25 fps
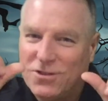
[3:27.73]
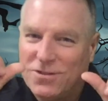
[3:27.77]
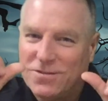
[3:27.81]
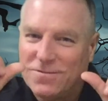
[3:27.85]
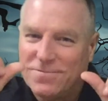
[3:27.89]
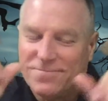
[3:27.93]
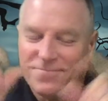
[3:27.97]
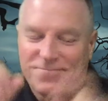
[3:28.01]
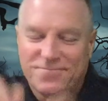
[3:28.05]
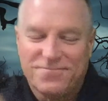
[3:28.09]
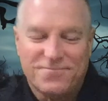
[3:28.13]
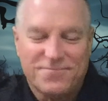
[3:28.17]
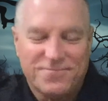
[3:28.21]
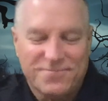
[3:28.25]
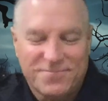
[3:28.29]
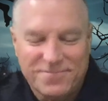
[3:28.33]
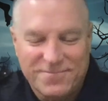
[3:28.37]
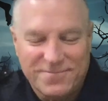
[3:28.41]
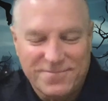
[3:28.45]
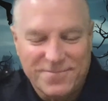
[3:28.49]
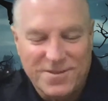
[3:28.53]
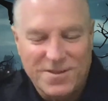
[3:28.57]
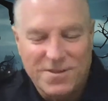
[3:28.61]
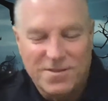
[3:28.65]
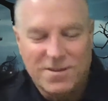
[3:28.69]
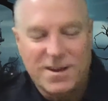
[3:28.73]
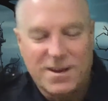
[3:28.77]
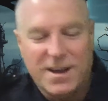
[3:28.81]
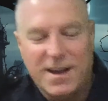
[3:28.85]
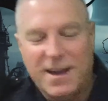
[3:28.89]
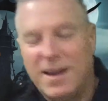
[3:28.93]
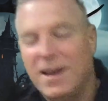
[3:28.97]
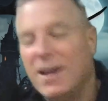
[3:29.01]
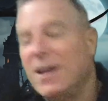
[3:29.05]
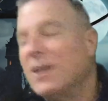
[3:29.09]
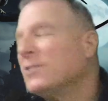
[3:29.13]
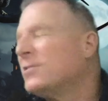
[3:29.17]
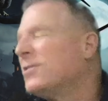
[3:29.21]
Picture on the okay,
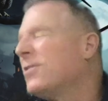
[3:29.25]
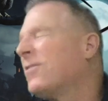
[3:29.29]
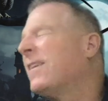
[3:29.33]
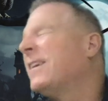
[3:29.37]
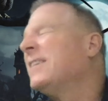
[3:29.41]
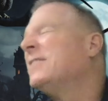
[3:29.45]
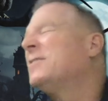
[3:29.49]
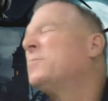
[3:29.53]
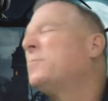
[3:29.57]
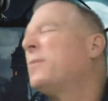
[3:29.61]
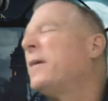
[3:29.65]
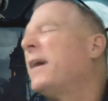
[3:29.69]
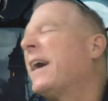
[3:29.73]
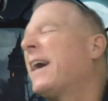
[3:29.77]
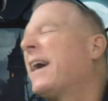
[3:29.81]
morning show so of your pick.